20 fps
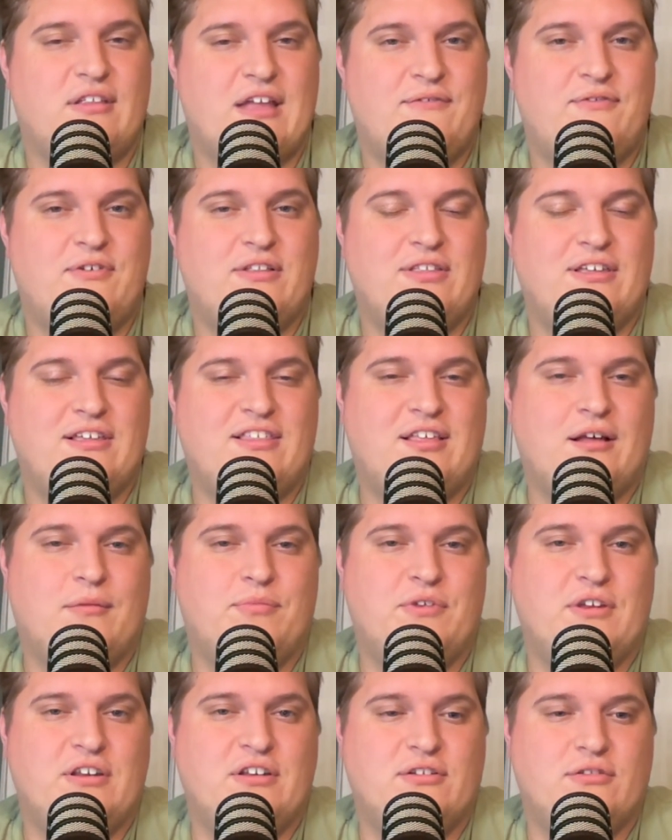Definitely
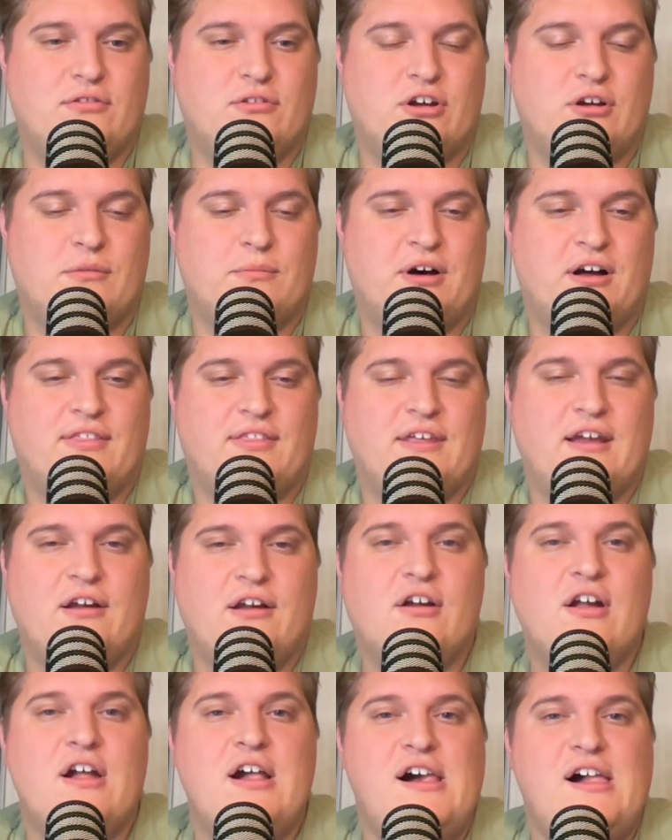something to look upon
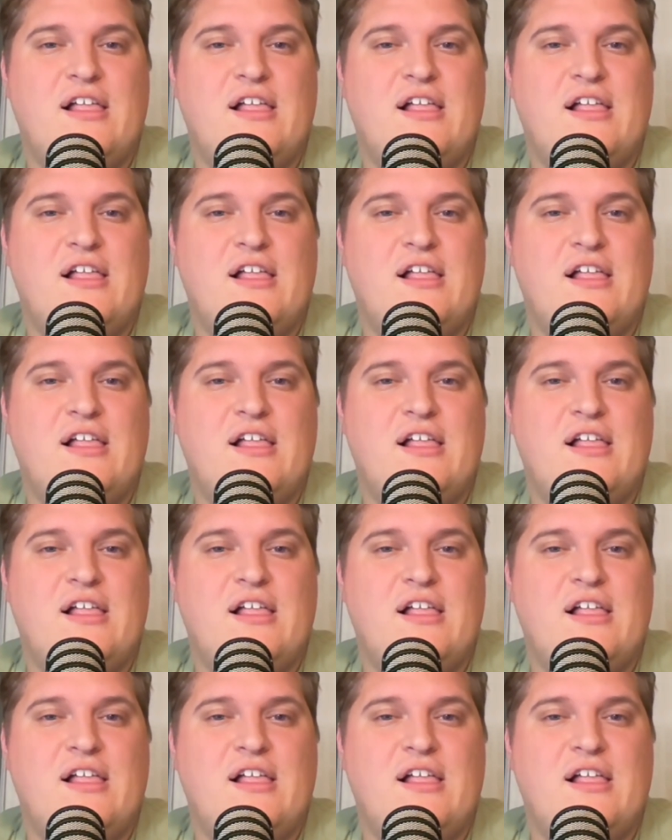there.